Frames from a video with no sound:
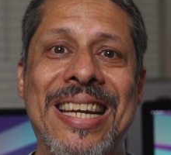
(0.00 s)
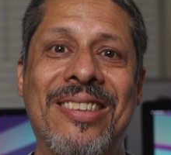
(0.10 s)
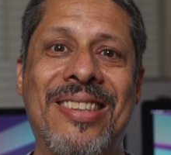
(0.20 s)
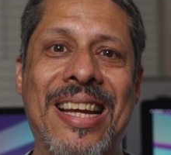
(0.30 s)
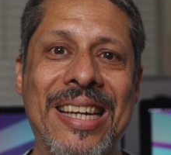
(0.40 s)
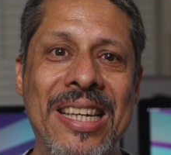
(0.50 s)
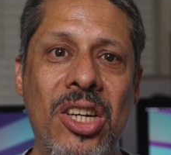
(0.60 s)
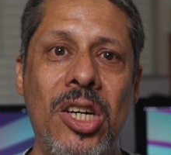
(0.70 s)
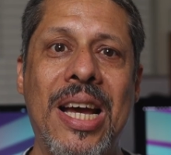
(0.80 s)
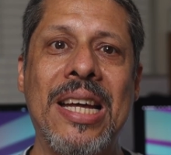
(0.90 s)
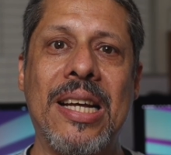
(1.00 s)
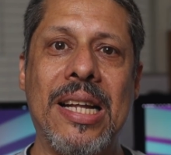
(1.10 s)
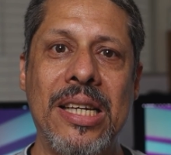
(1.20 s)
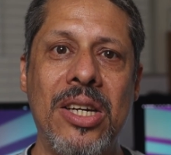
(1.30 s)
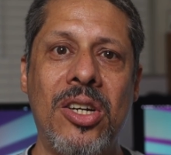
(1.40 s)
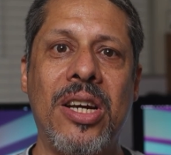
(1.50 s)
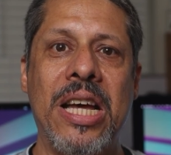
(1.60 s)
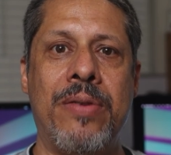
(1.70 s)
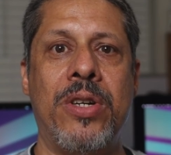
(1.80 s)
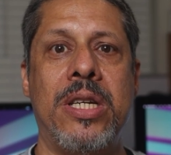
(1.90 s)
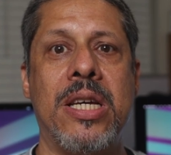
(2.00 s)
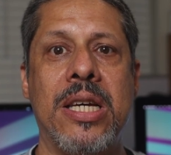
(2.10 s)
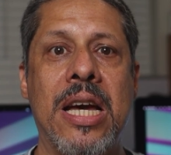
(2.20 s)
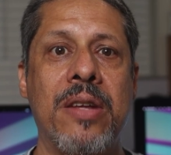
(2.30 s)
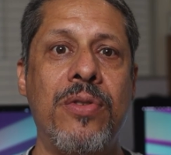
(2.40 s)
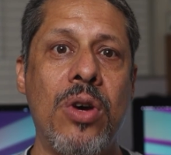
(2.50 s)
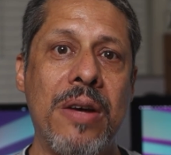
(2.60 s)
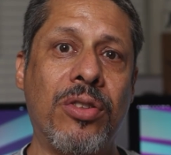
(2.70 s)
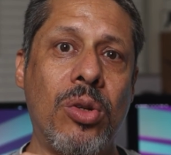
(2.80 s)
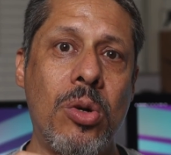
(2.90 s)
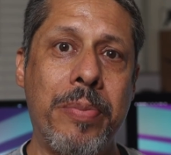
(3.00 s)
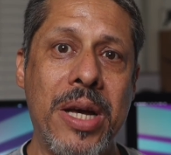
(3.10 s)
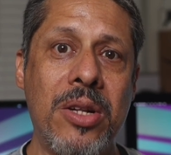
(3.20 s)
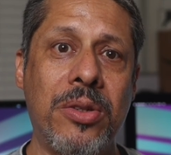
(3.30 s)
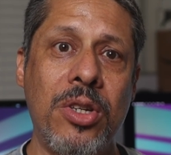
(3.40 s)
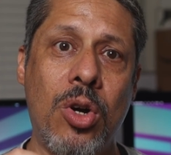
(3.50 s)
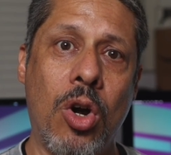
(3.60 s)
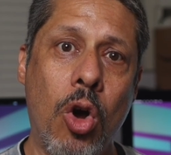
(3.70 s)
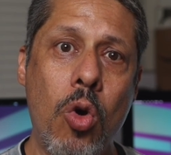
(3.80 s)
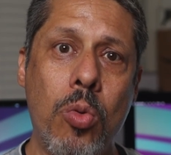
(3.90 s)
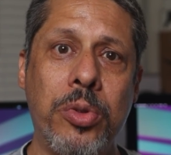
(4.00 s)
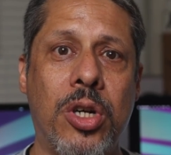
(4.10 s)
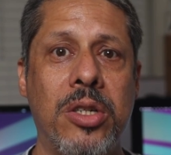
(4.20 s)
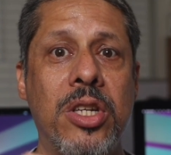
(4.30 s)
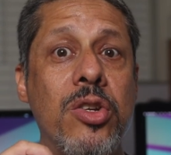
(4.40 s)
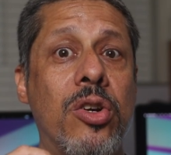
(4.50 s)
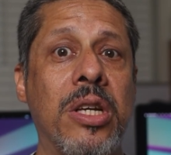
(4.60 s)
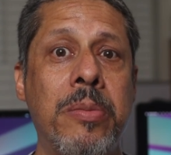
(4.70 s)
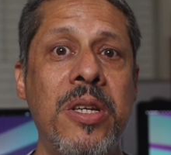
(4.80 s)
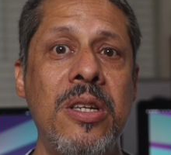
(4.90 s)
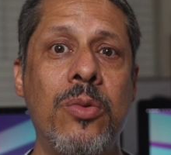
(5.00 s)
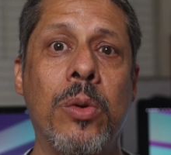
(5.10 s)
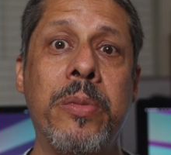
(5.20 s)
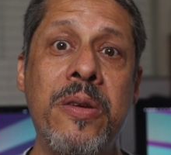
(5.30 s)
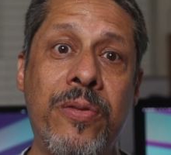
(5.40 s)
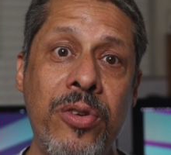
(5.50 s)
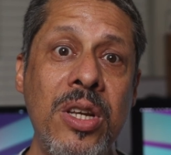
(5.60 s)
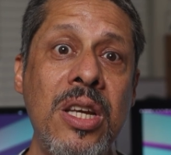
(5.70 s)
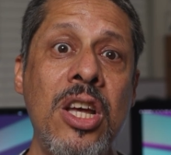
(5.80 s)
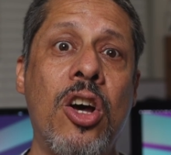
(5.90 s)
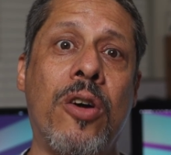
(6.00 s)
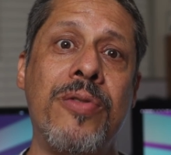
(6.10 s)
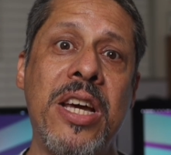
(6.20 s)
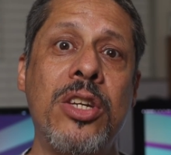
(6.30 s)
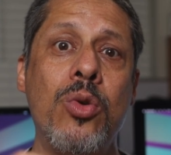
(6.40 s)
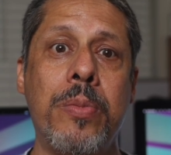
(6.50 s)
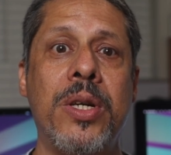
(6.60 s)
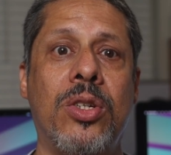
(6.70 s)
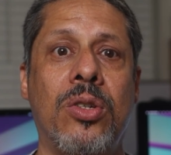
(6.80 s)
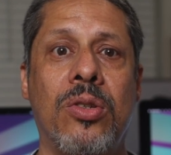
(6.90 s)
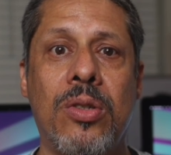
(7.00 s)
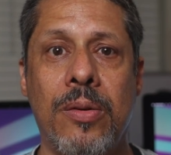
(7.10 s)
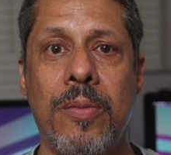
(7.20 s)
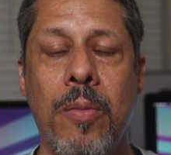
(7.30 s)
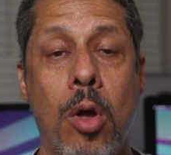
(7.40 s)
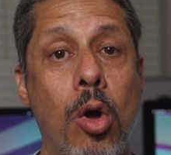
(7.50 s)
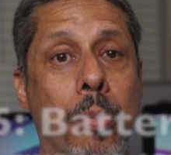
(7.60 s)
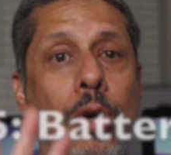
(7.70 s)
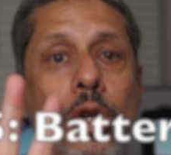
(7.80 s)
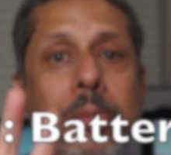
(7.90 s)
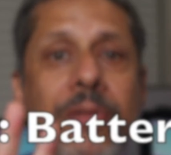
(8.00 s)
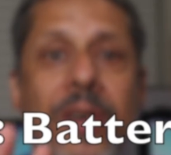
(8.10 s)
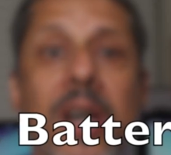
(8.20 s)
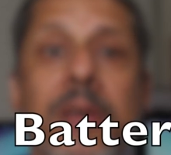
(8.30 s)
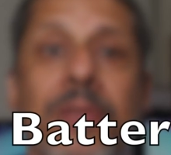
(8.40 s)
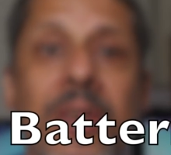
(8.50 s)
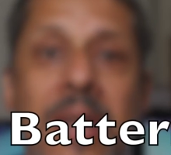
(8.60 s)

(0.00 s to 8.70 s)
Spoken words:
gets cleaner and cleaner every day. And if you have solar panels in your home, charging your EV will be free of net new emissions. Point number five,